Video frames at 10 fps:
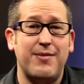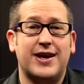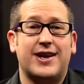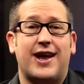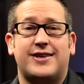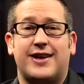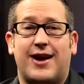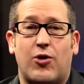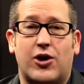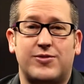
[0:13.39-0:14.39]
I'm Nick Nanton,
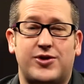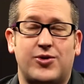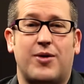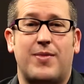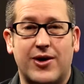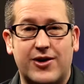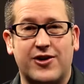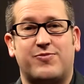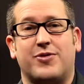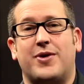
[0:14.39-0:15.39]
and welcome to
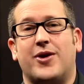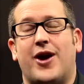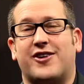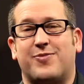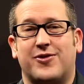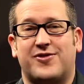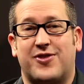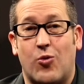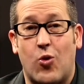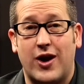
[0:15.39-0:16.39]
America's Premier Experts,
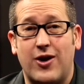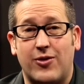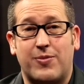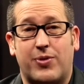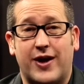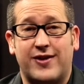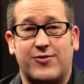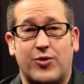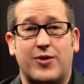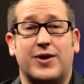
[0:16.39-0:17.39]
the one and only place
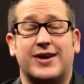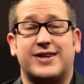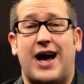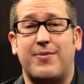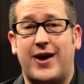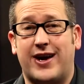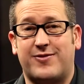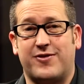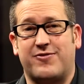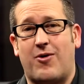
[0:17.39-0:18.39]
where we bring top
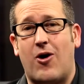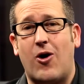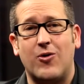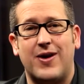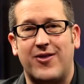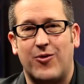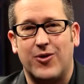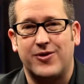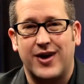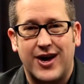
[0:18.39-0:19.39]
experts from all around the
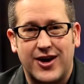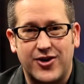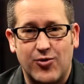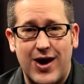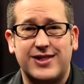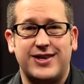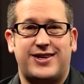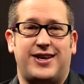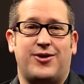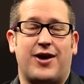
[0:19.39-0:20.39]
world directly
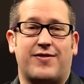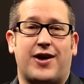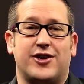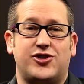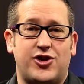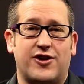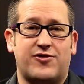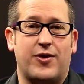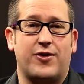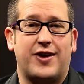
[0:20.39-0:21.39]
to you. And I've got just
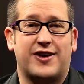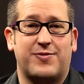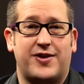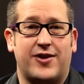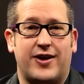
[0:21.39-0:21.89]
one of those experts here